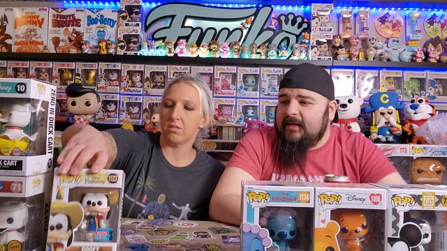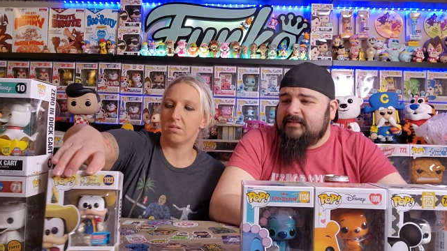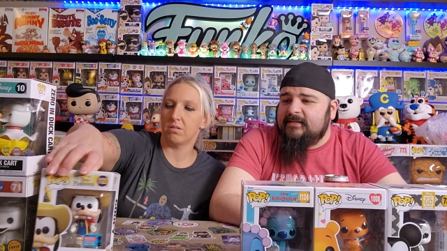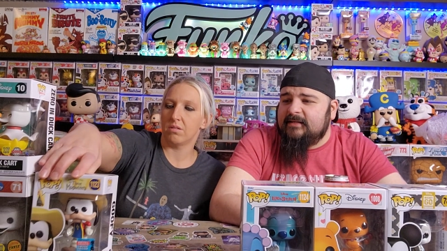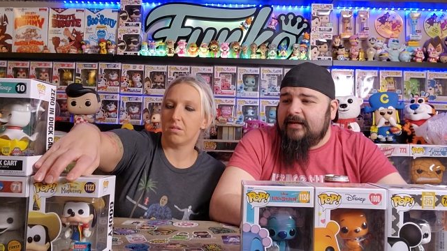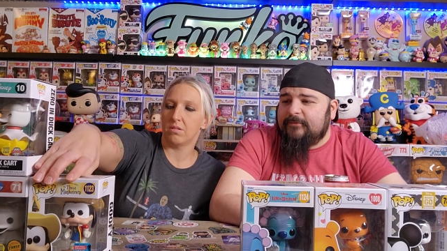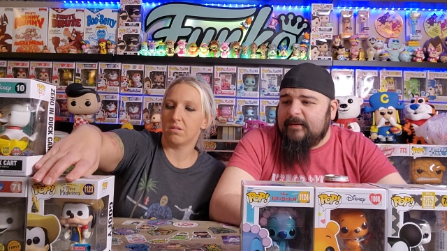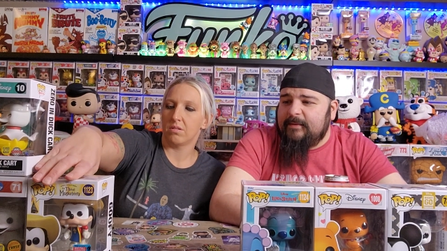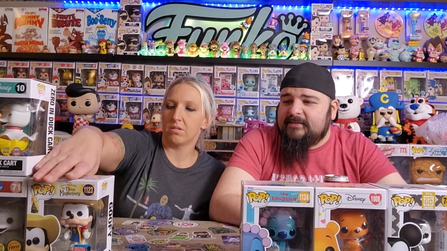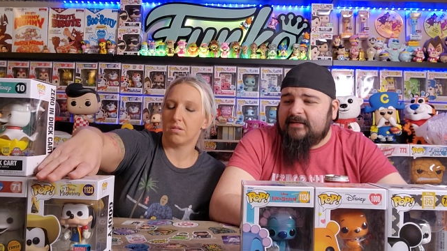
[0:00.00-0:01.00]
Speaker 1: It's his like
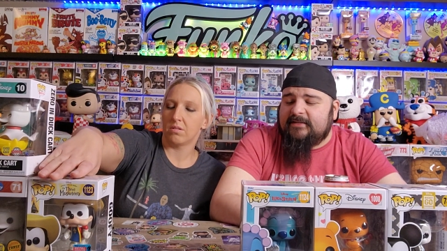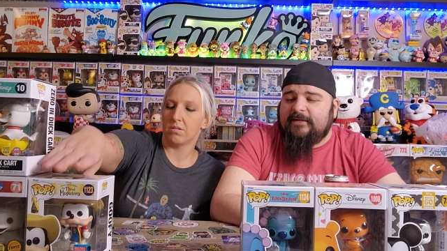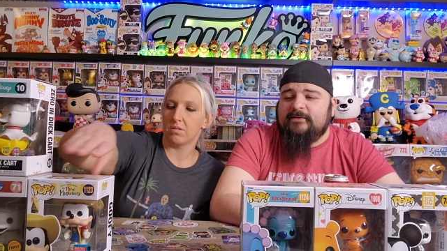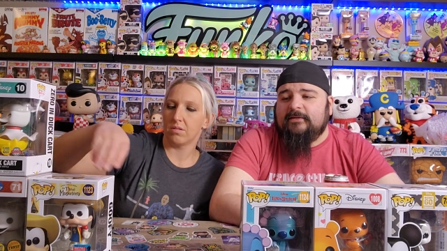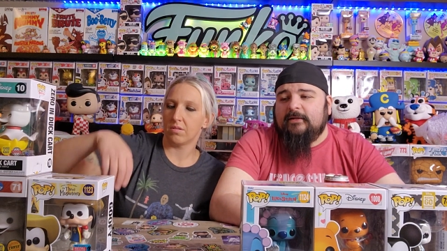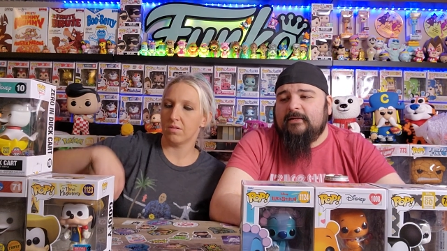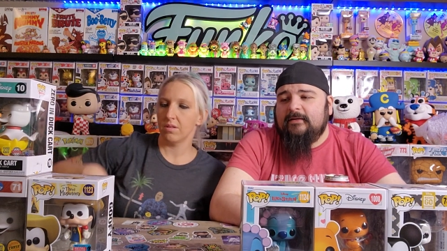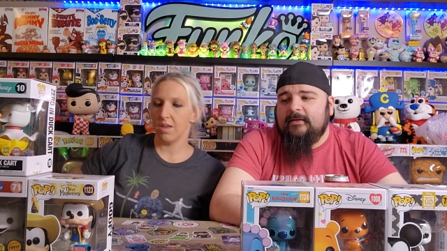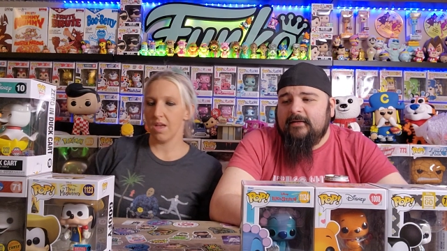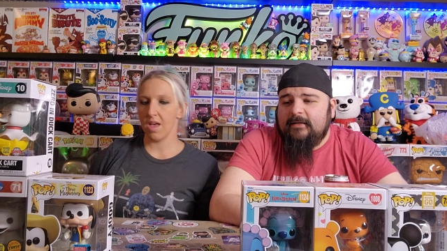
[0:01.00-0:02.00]
Three Musketeers look.
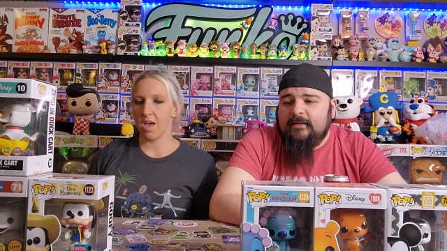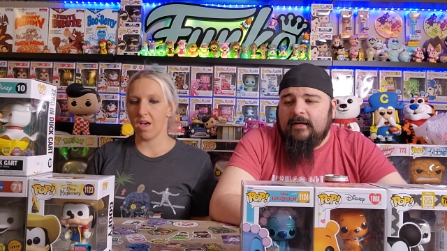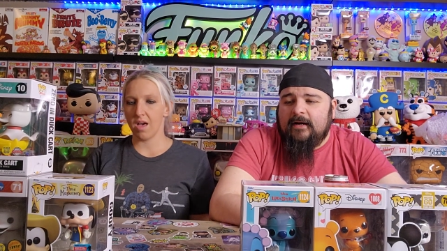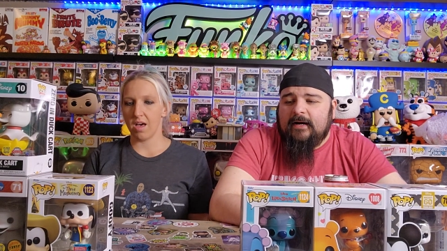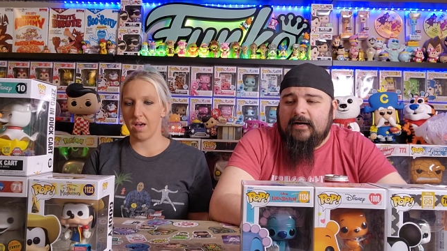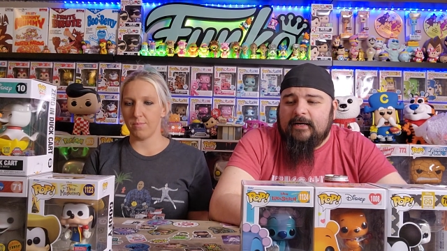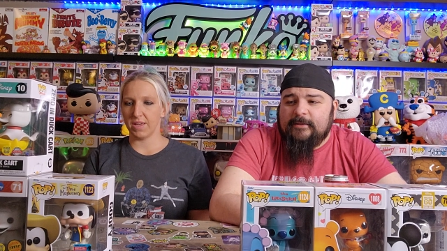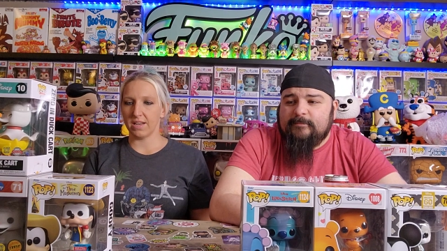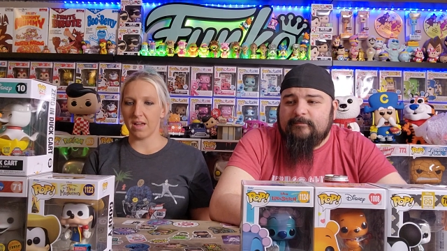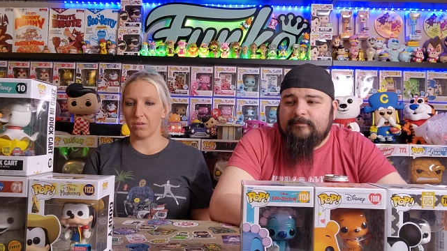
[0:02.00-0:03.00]
Speaker 2: Yeah,
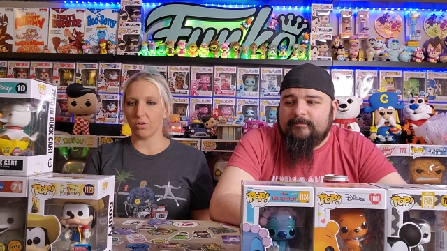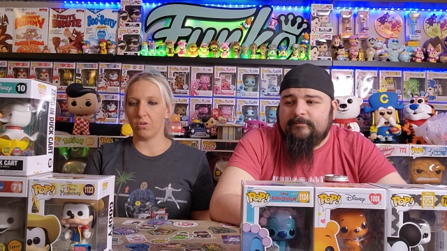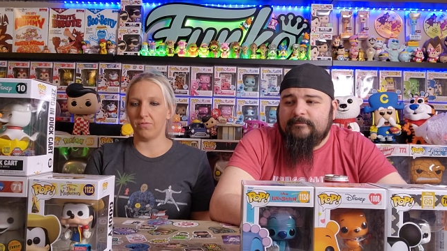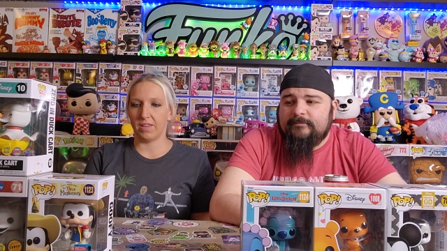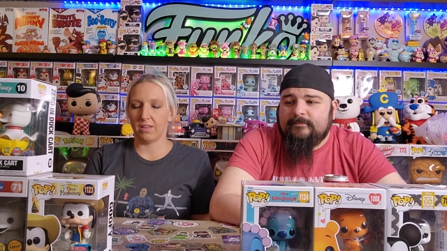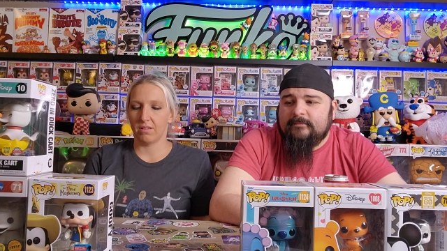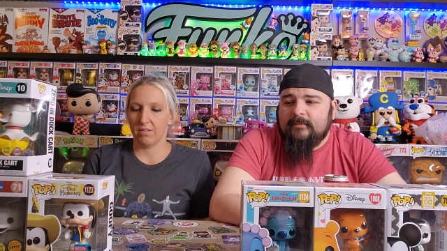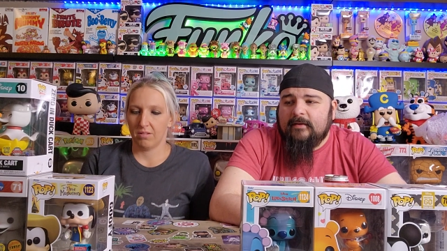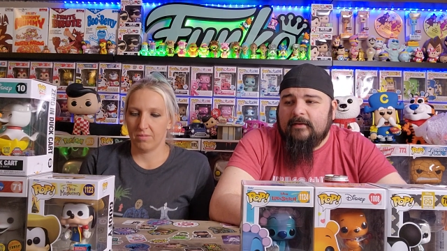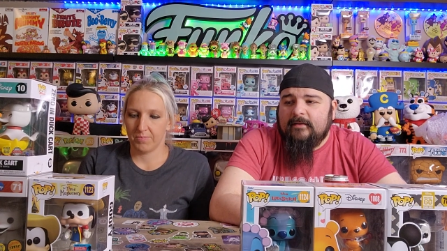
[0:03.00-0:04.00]
um, Mickey Donald Goofy.
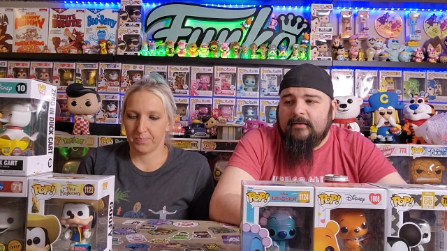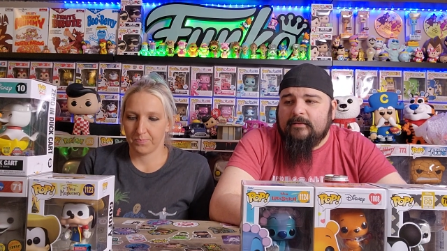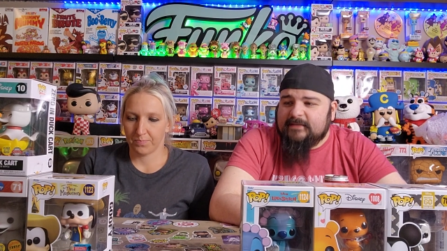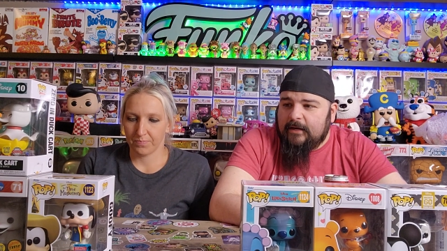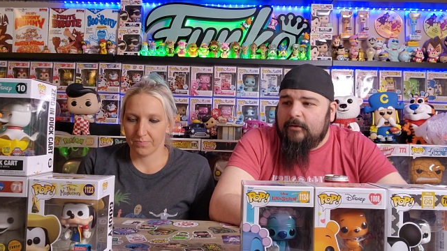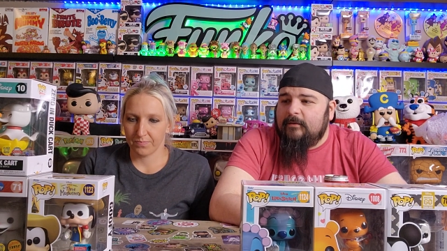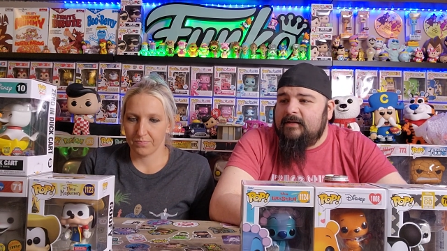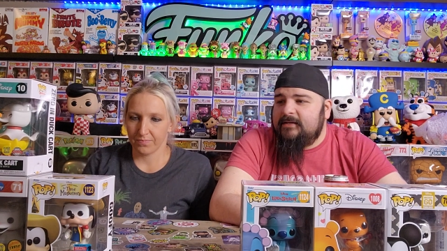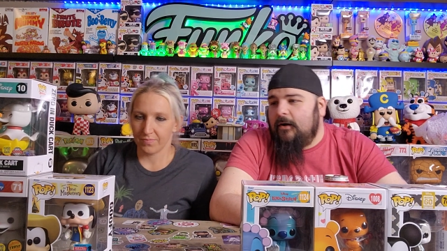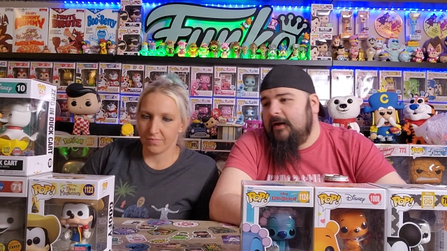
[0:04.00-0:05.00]
Speaker 1: Was that who it
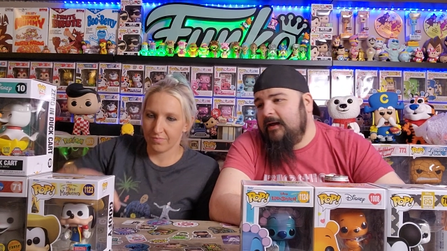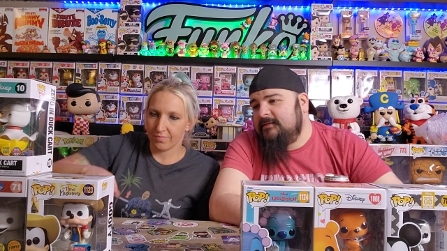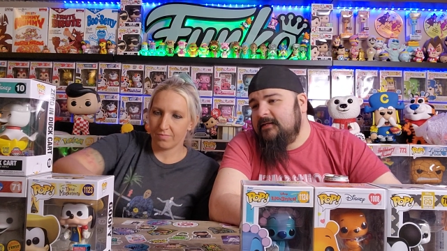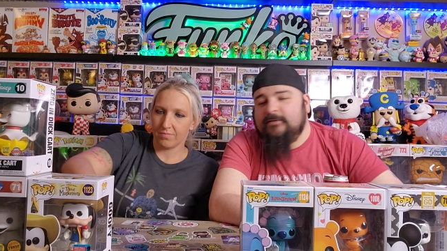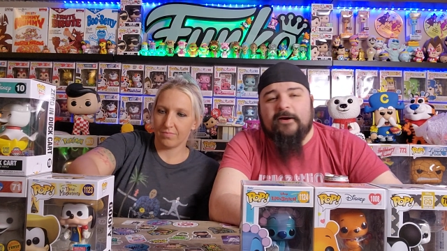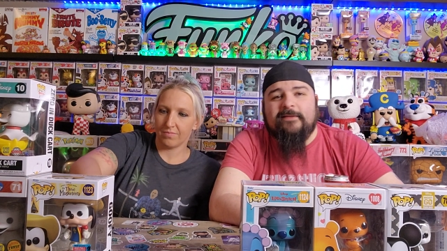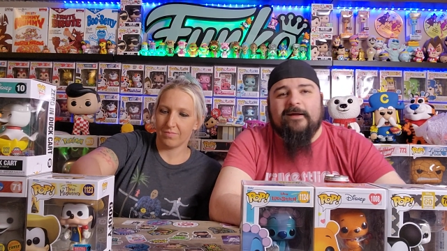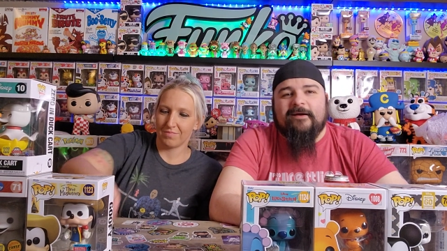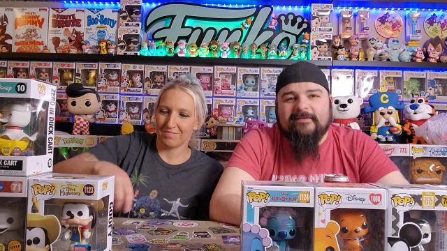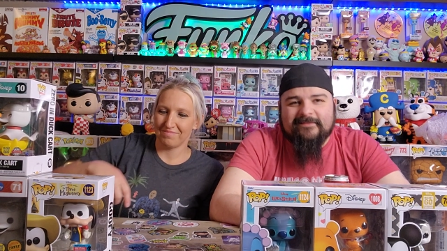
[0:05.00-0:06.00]
was? Oh, yeah, it says it right
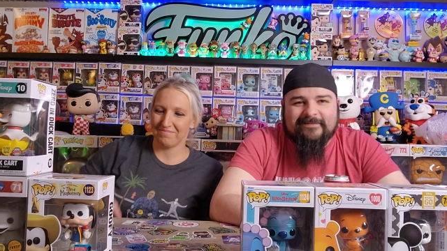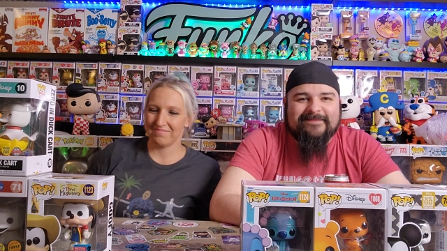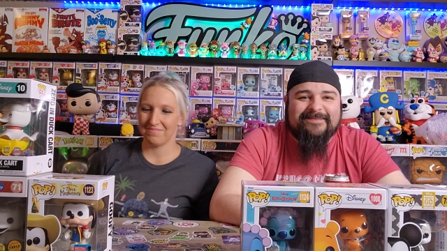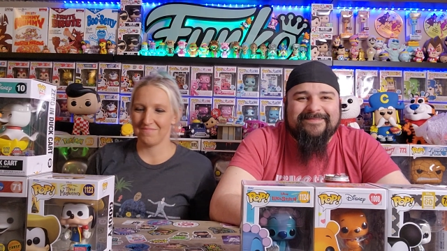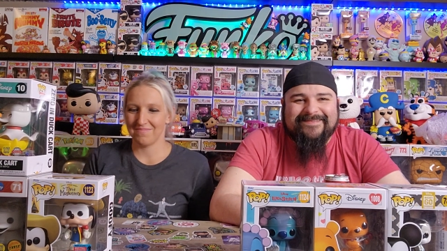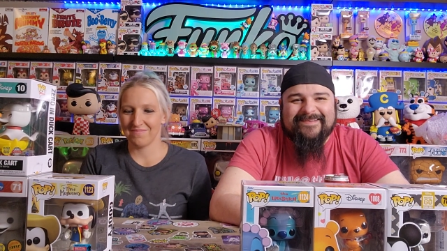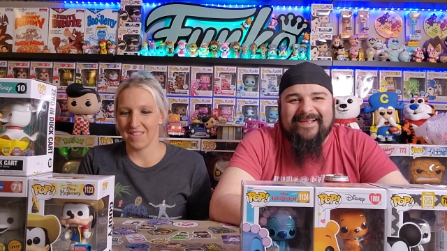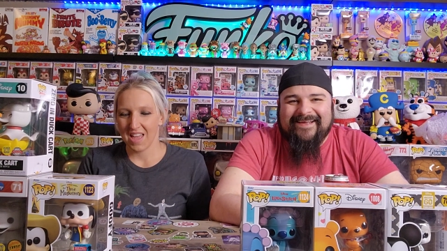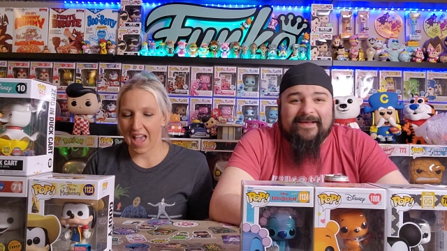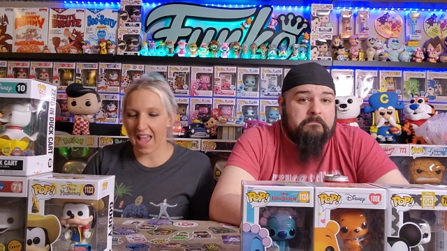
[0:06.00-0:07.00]
there.
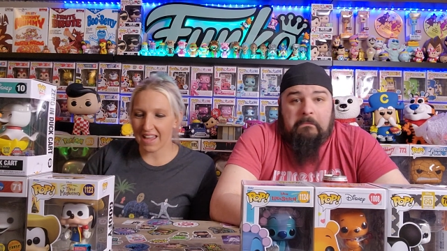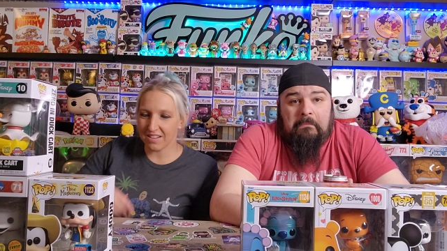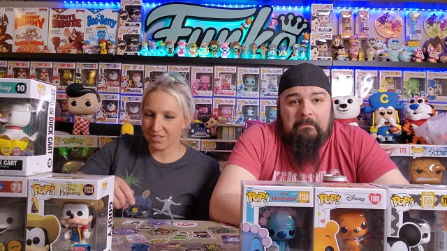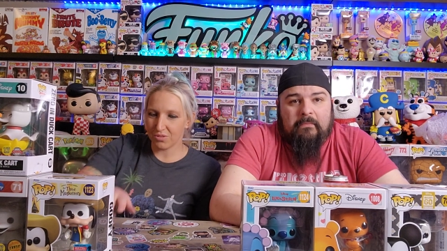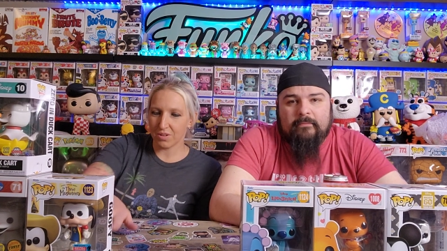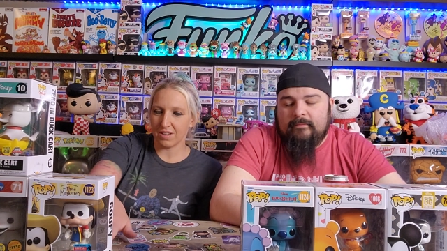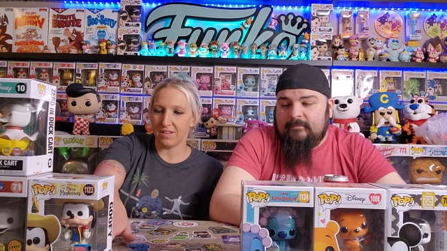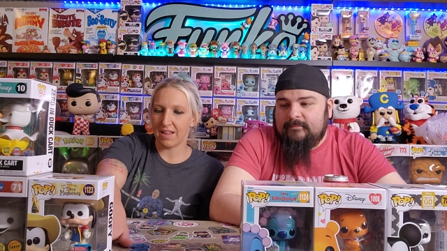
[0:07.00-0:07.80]
Speaker 2: And you can